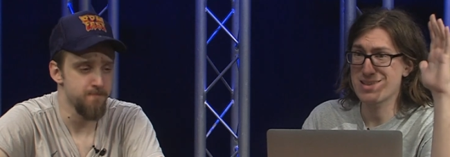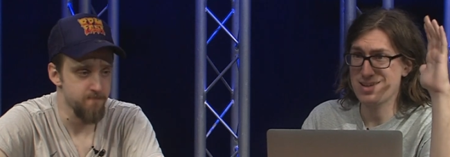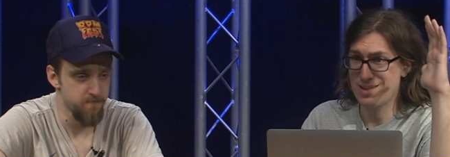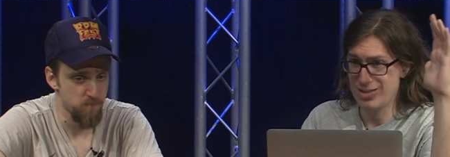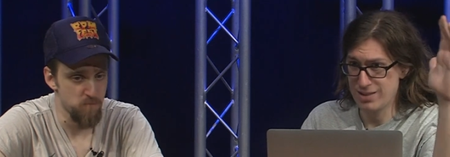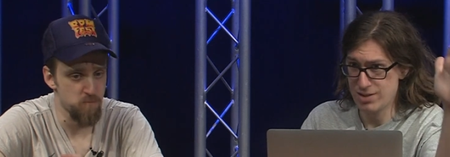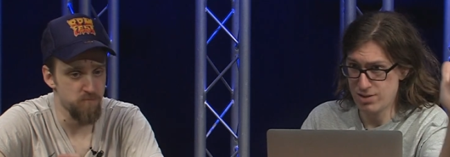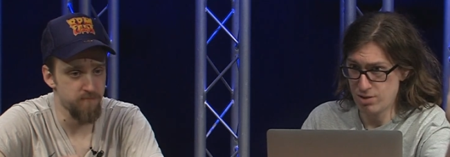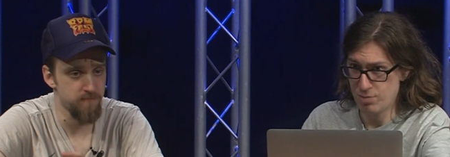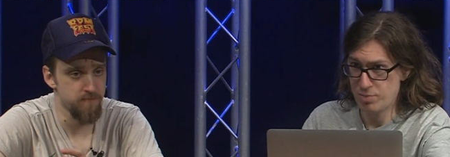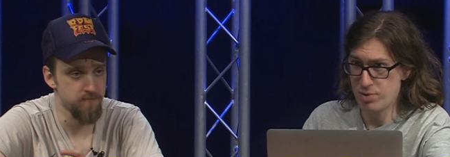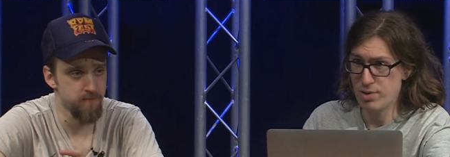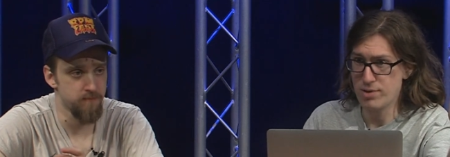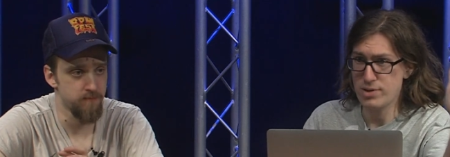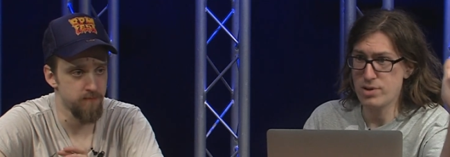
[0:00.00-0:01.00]
Speaker 1: Callisto
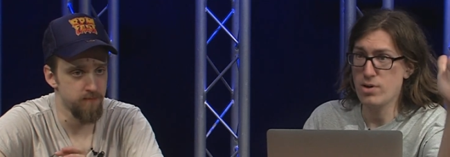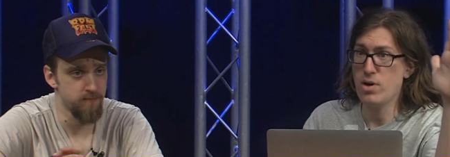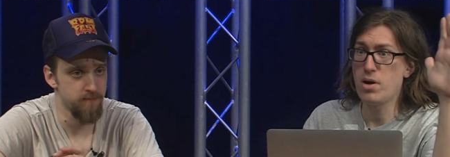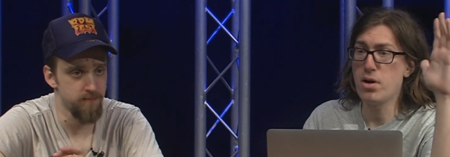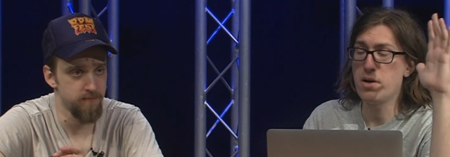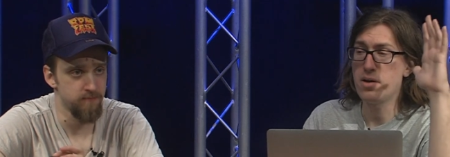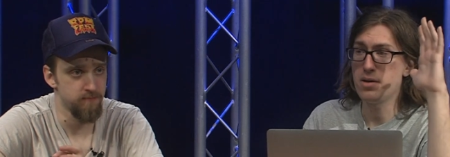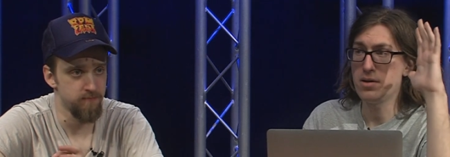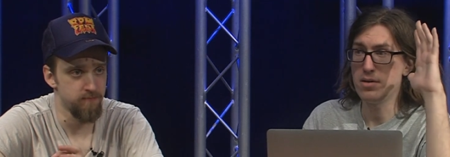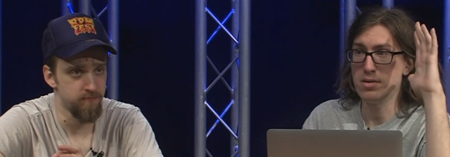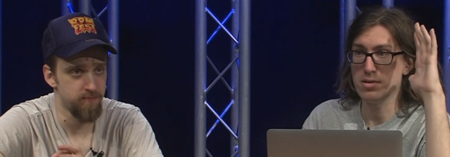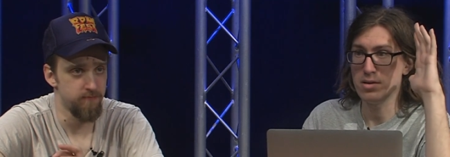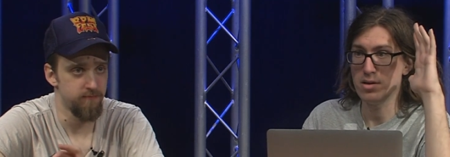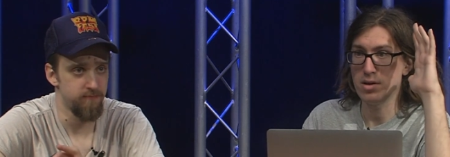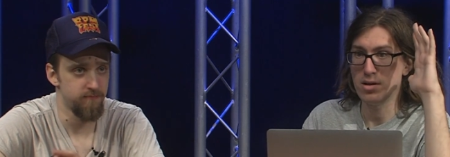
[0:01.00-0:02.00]
Protocol,
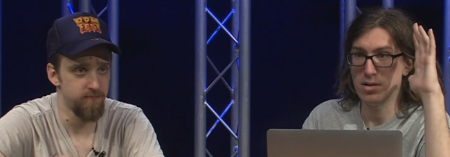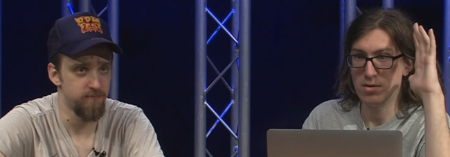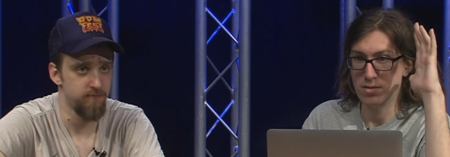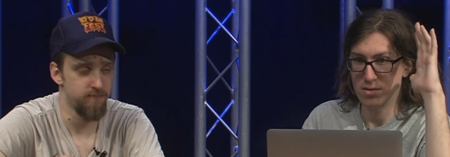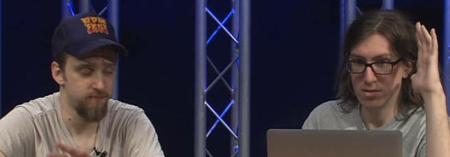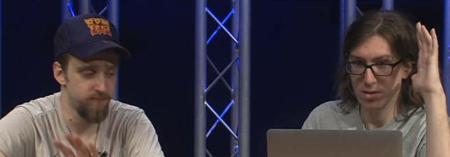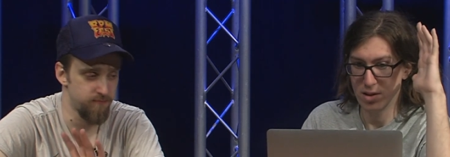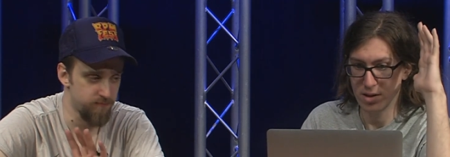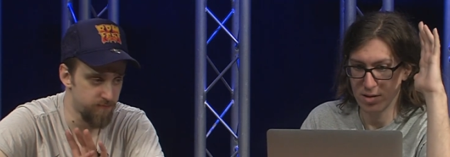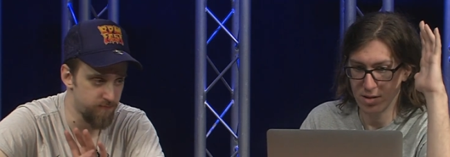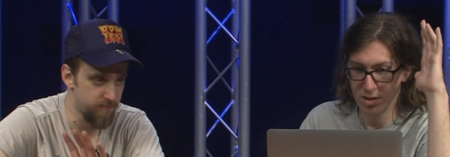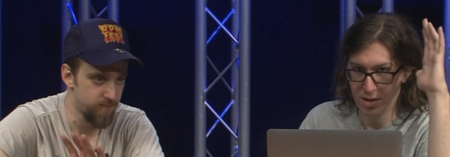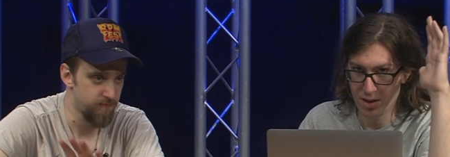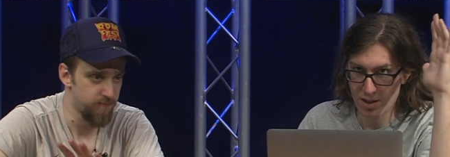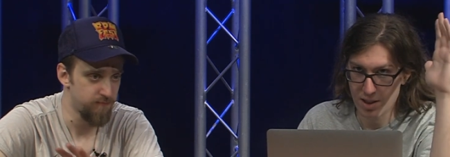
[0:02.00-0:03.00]
you know,
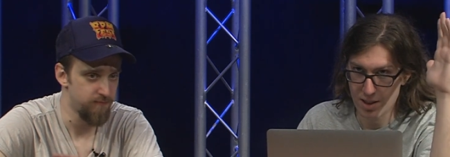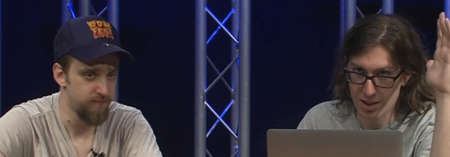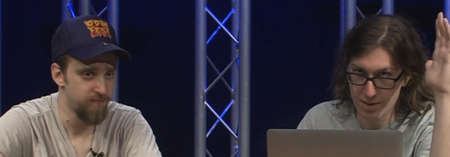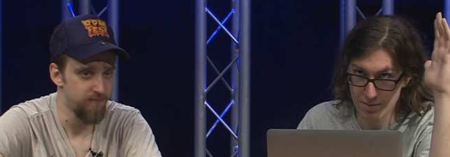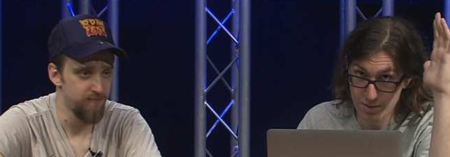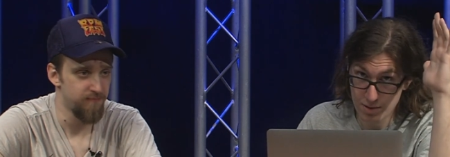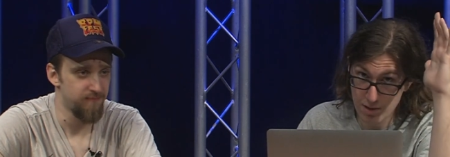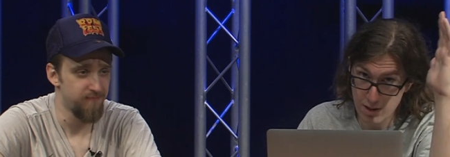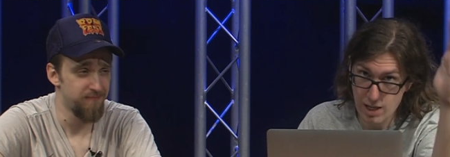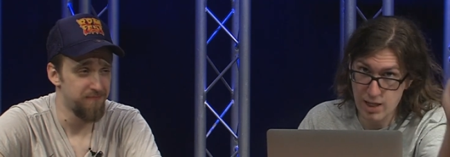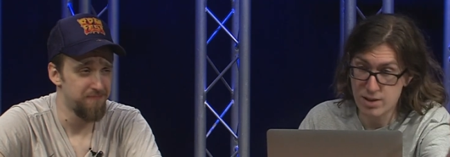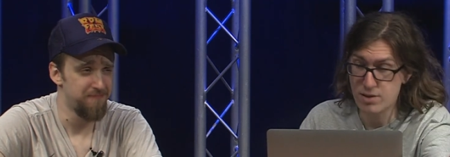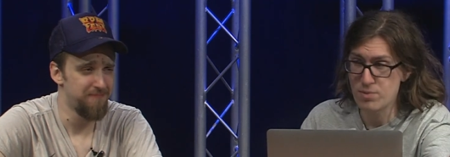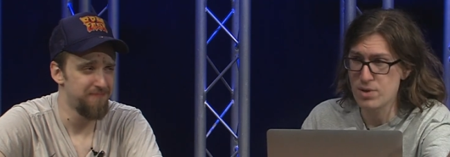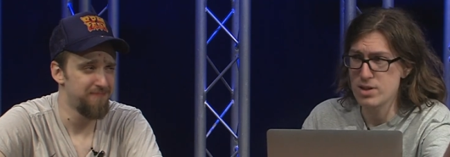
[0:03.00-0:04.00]
uh,
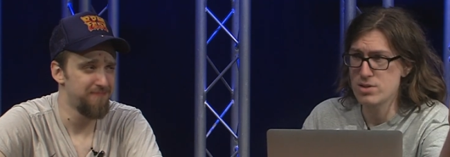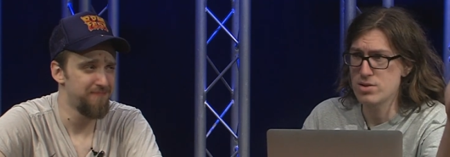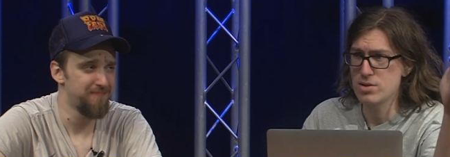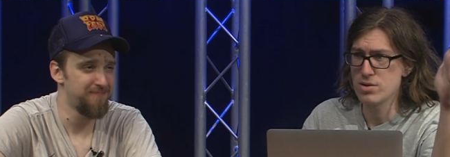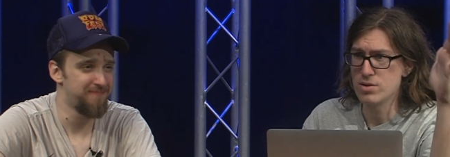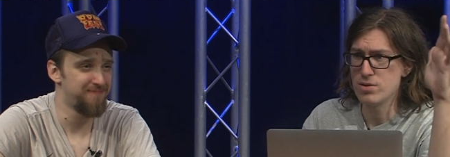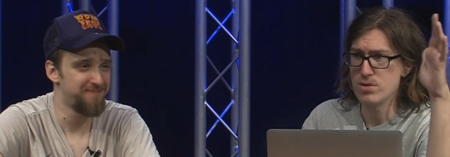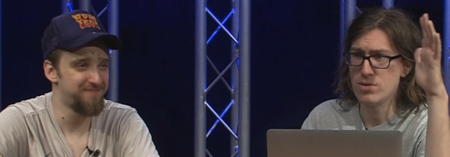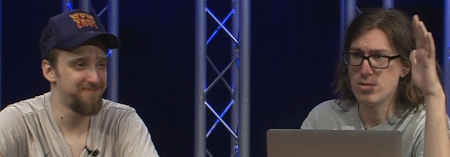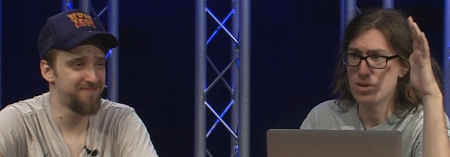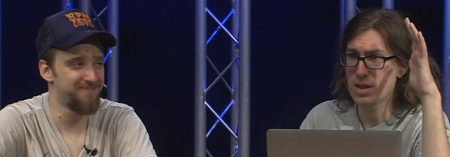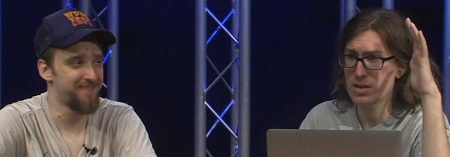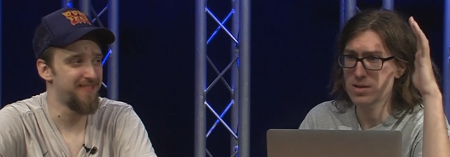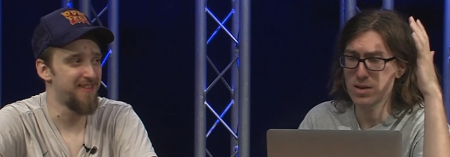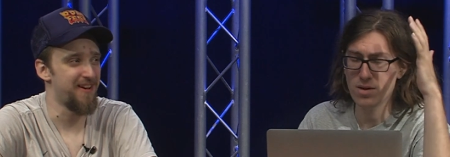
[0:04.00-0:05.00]
Alan Wake 2. Not
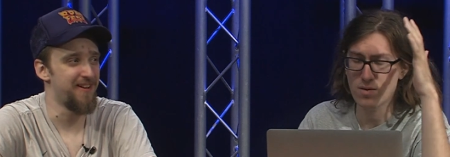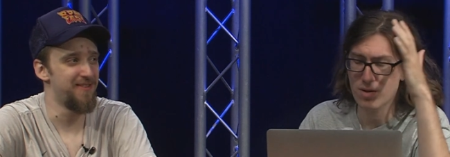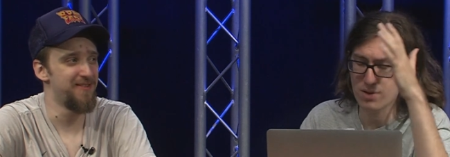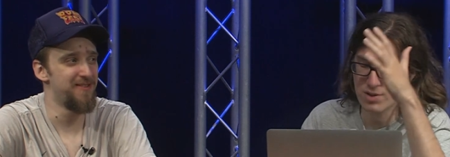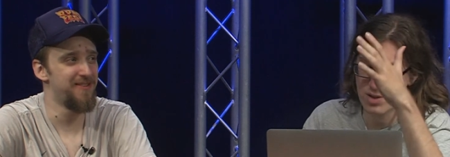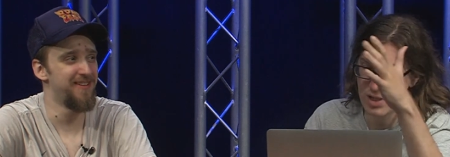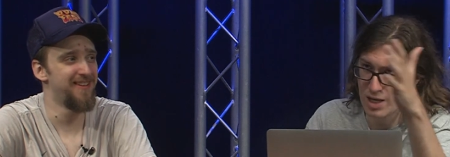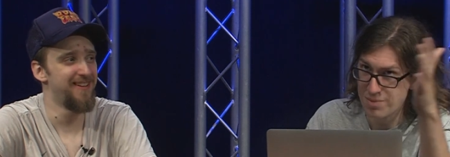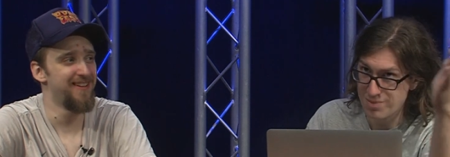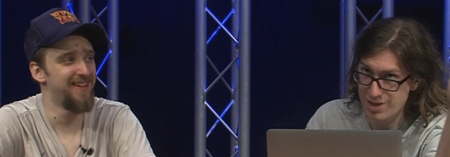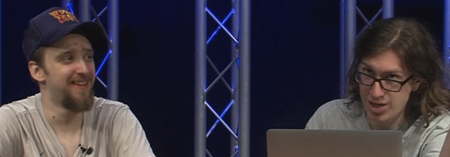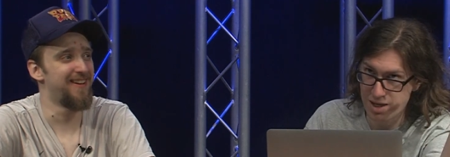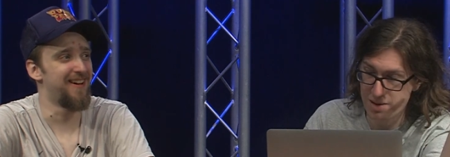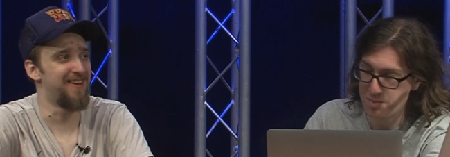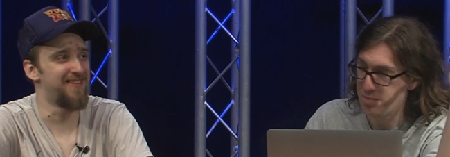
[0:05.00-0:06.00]
to say they're all the same
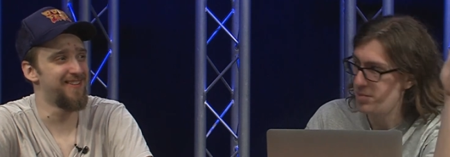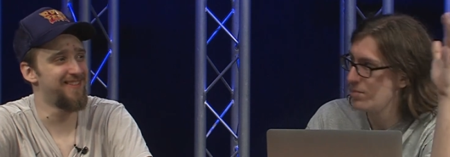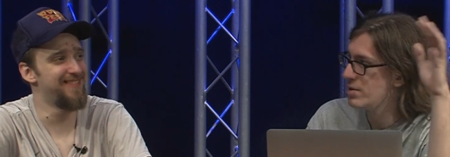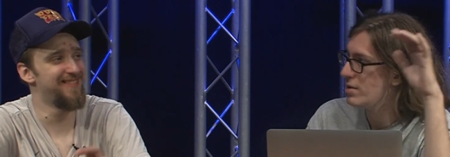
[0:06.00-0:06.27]
game.